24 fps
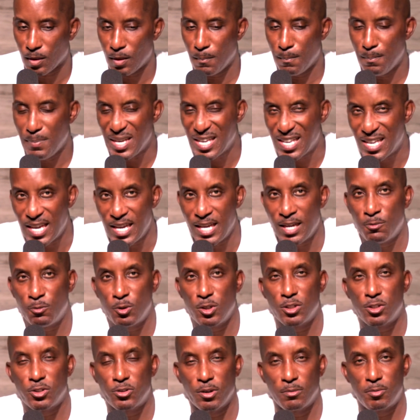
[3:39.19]
begin with
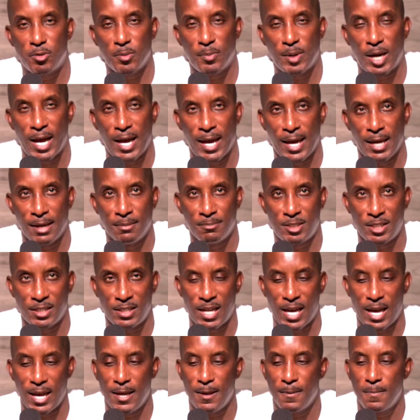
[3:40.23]
the scripture, but I am
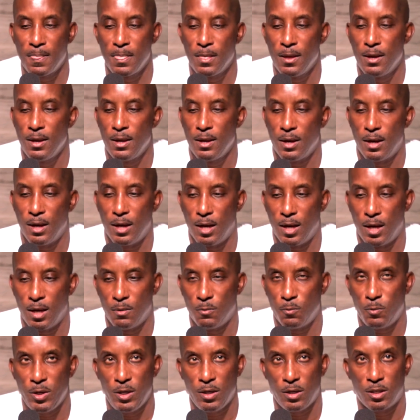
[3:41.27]
today.
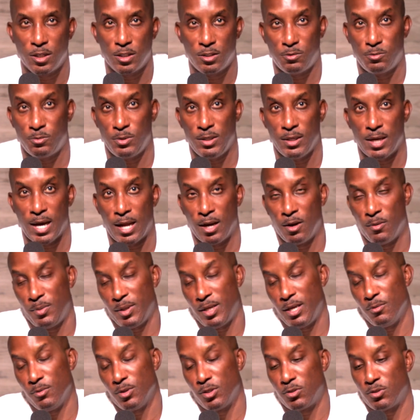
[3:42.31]
Um, we because we I don't
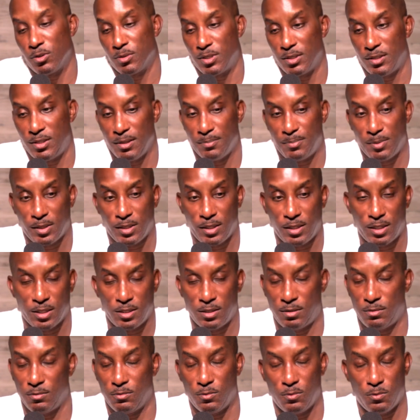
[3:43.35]
begin with the scripture typically
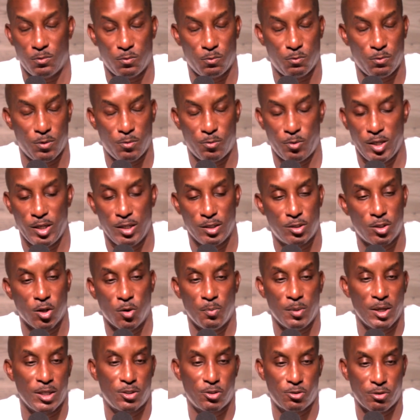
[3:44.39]
because we're reading so
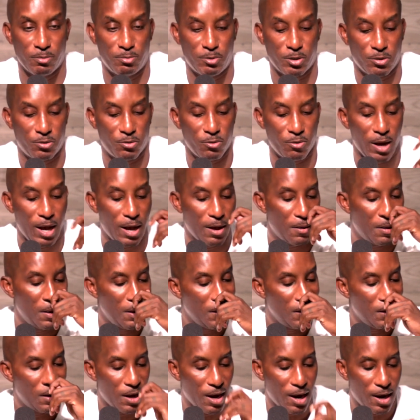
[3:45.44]
much scripture throughout
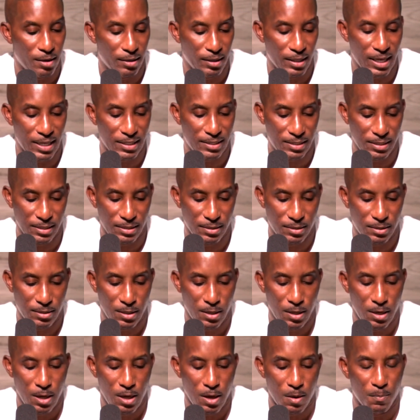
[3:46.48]
our lessons.
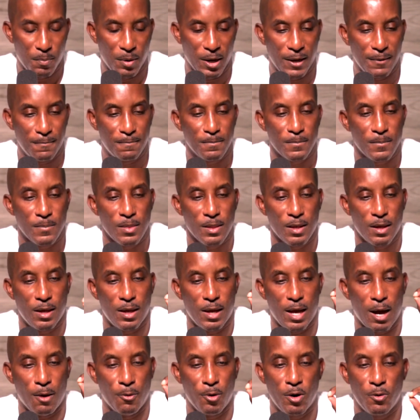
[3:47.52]
But
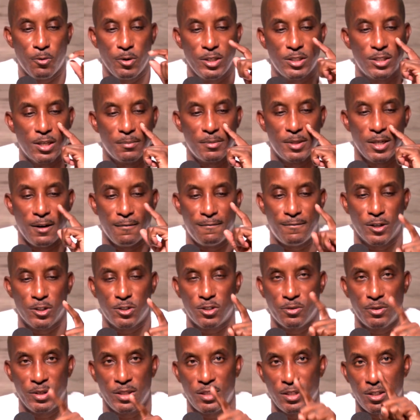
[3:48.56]
I want to read something in 1
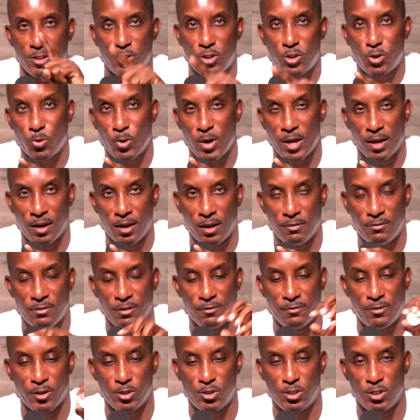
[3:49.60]
Corinthians 12,
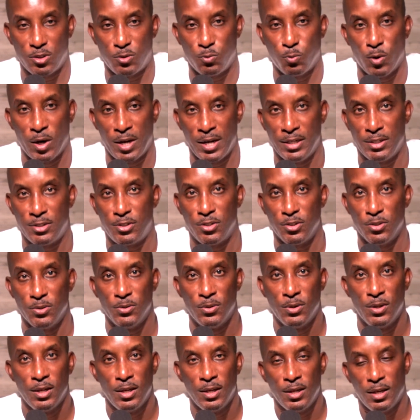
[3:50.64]
verses 1 and 2.
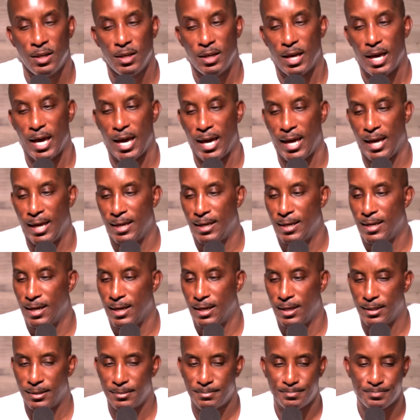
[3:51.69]
And
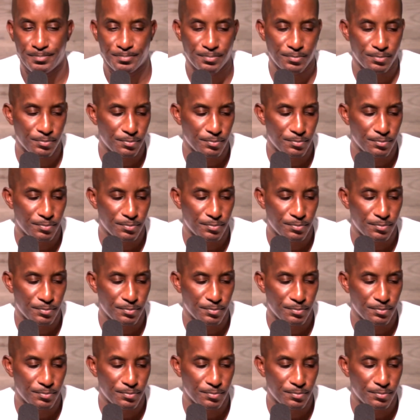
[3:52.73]
um,